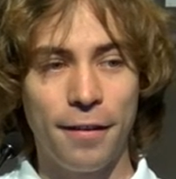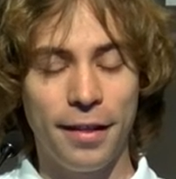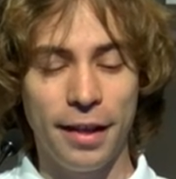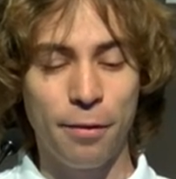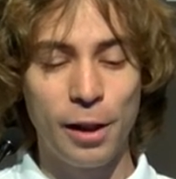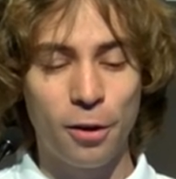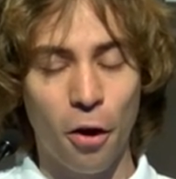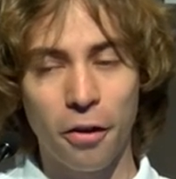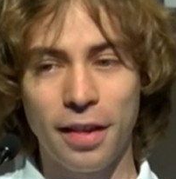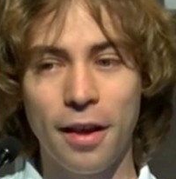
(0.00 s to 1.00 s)
this will
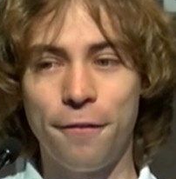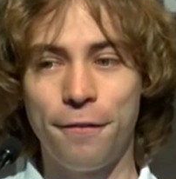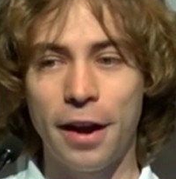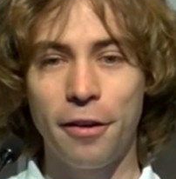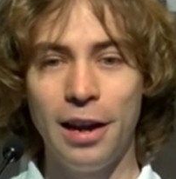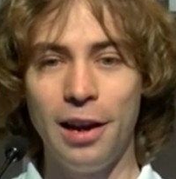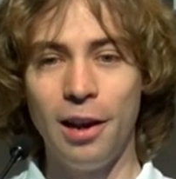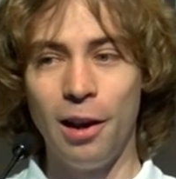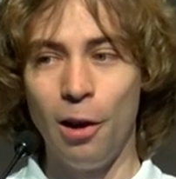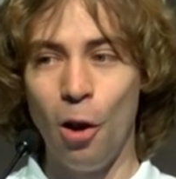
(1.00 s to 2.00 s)
cause a very
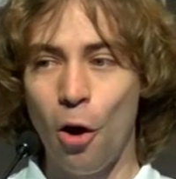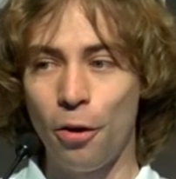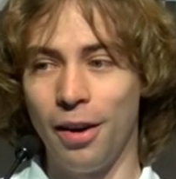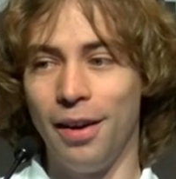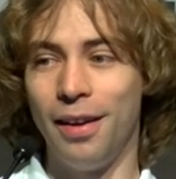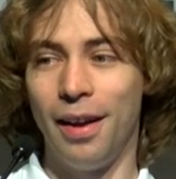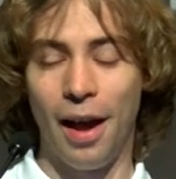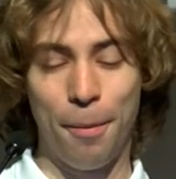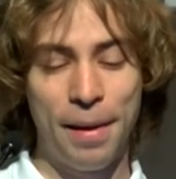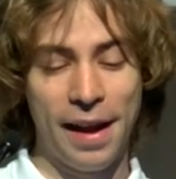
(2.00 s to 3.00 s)
long
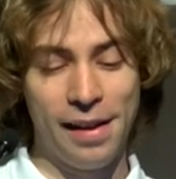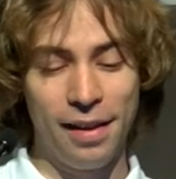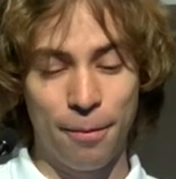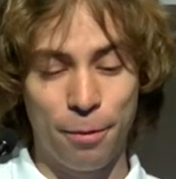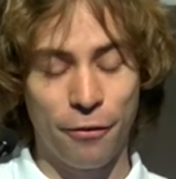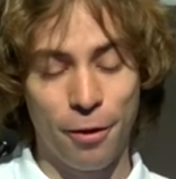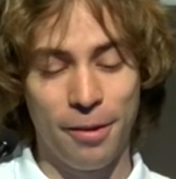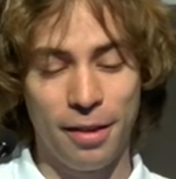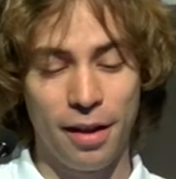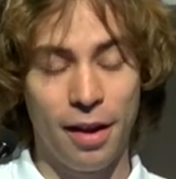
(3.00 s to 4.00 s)

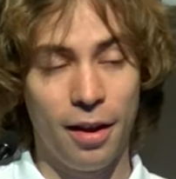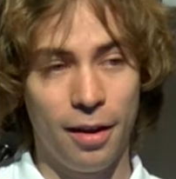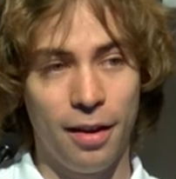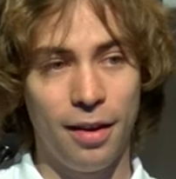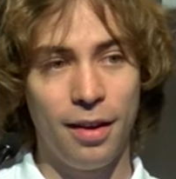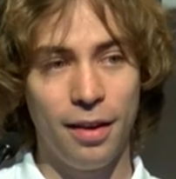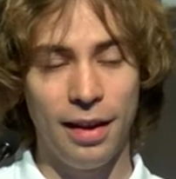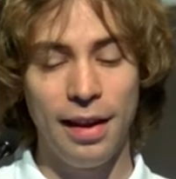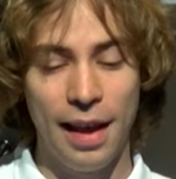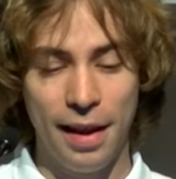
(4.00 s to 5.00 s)
performance
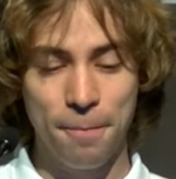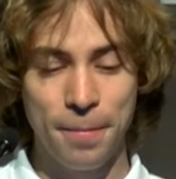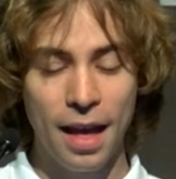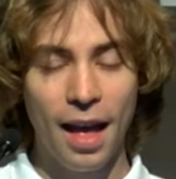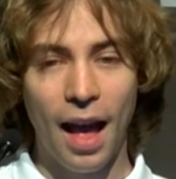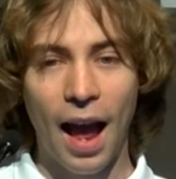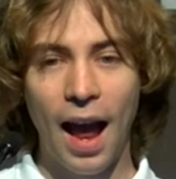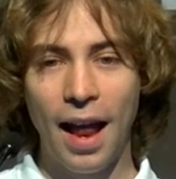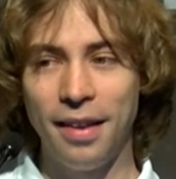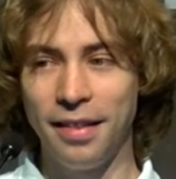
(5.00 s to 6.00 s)
delay.
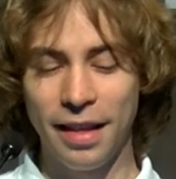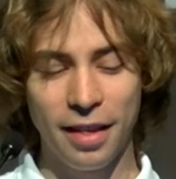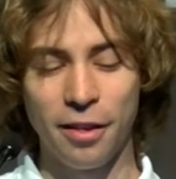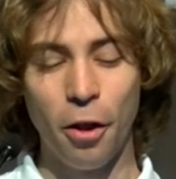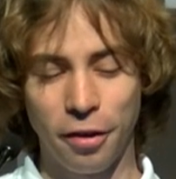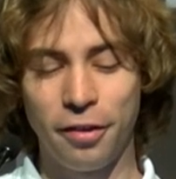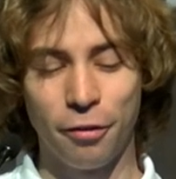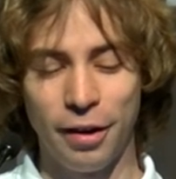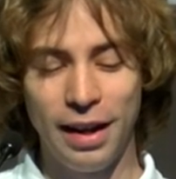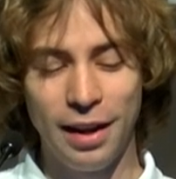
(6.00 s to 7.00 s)
And this is not
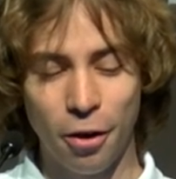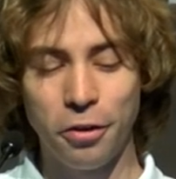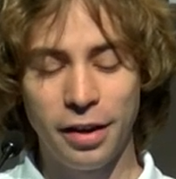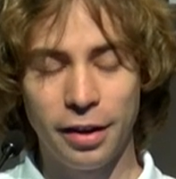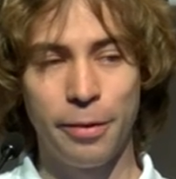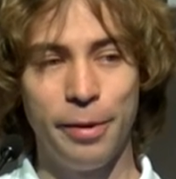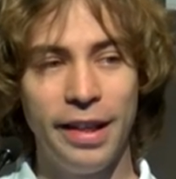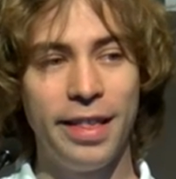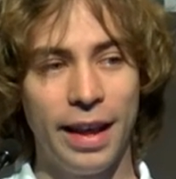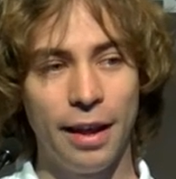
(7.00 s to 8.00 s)
really
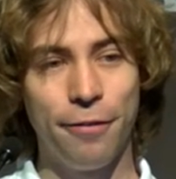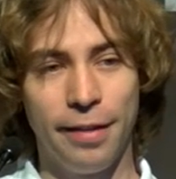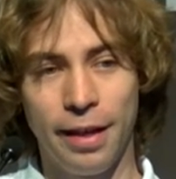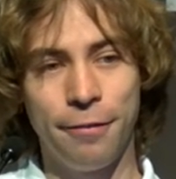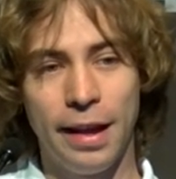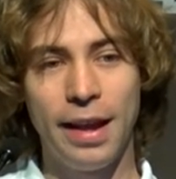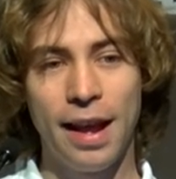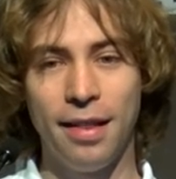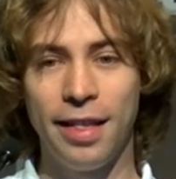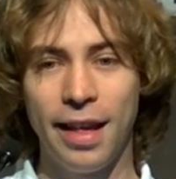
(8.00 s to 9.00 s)
non-deterministic if they
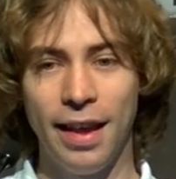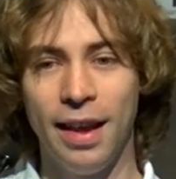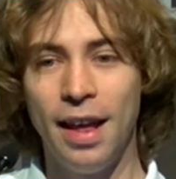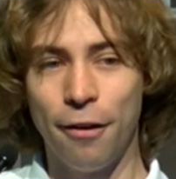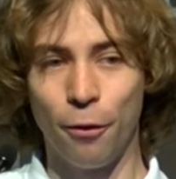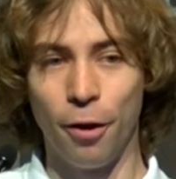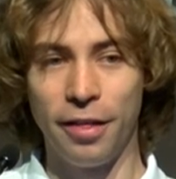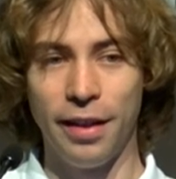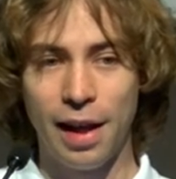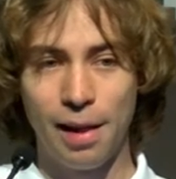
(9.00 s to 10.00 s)
can say for
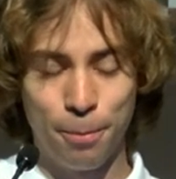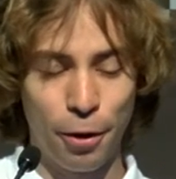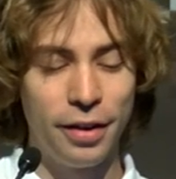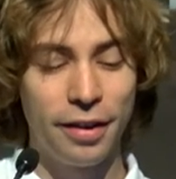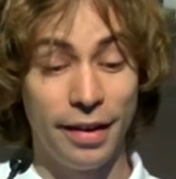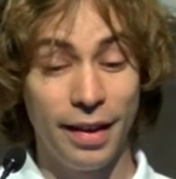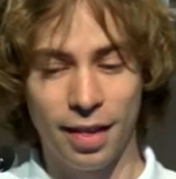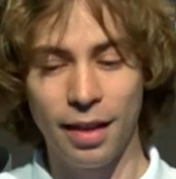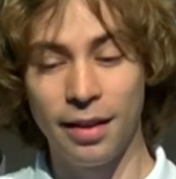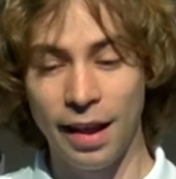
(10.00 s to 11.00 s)
the null pointer,
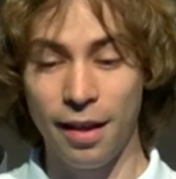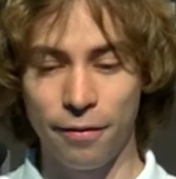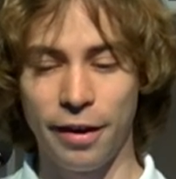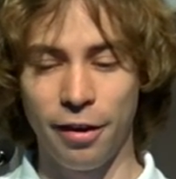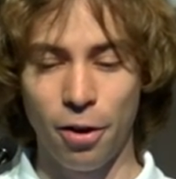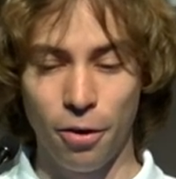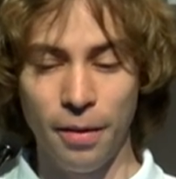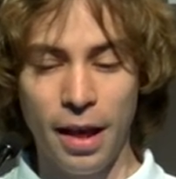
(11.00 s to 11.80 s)
it takes very long.